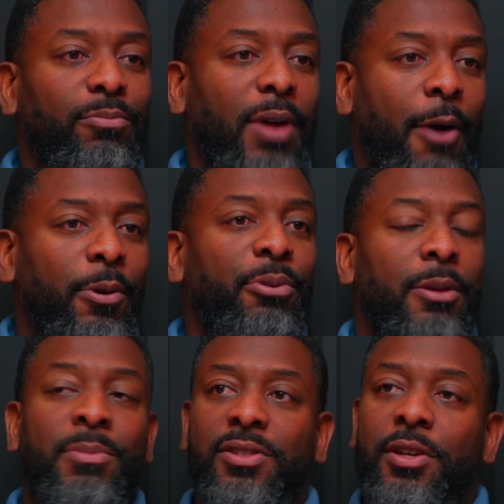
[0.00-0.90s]
I would
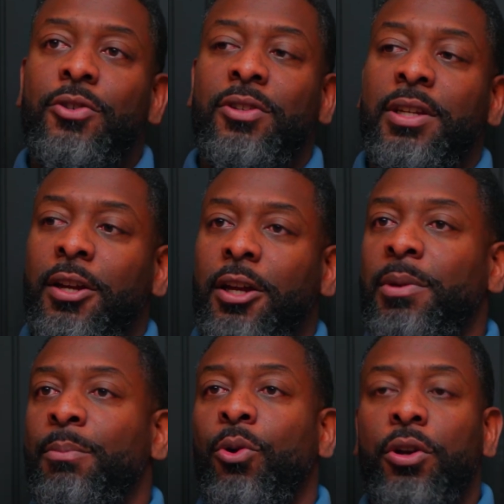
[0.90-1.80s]
put materials in there that are going
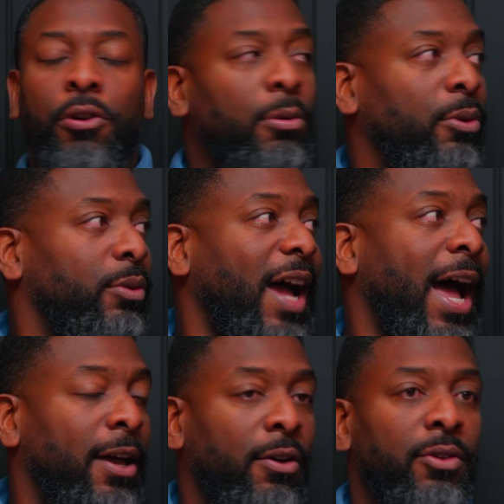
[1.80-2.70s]
to be more durable,
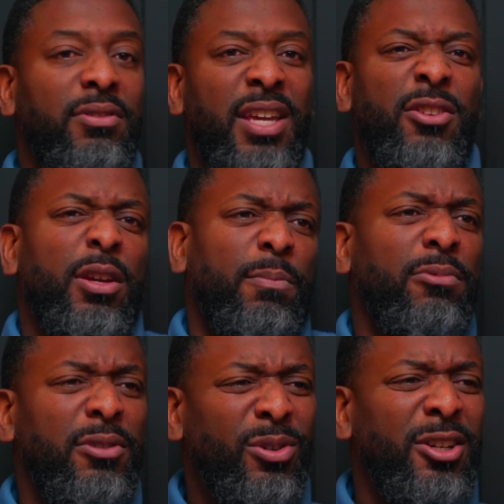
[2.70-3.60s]
tiles, and
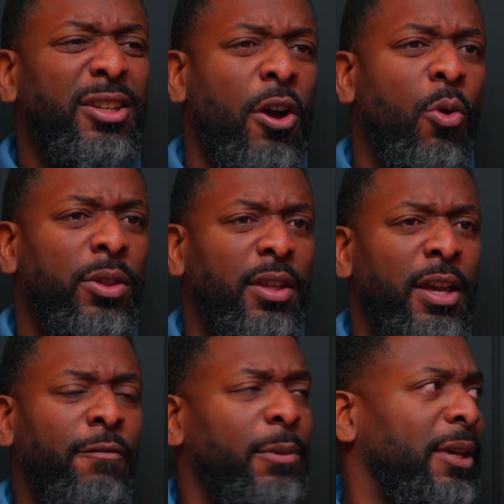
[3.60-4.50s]
you could go with the
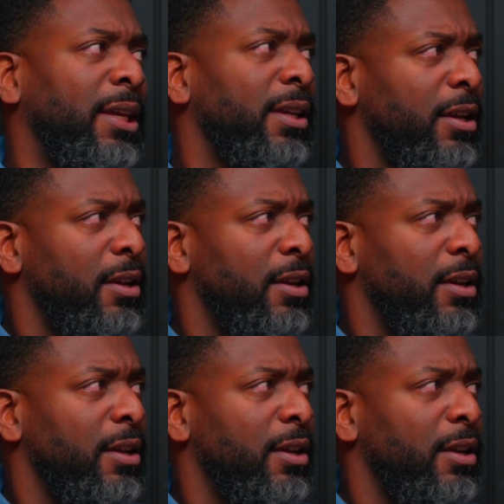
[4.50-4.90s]
LVP.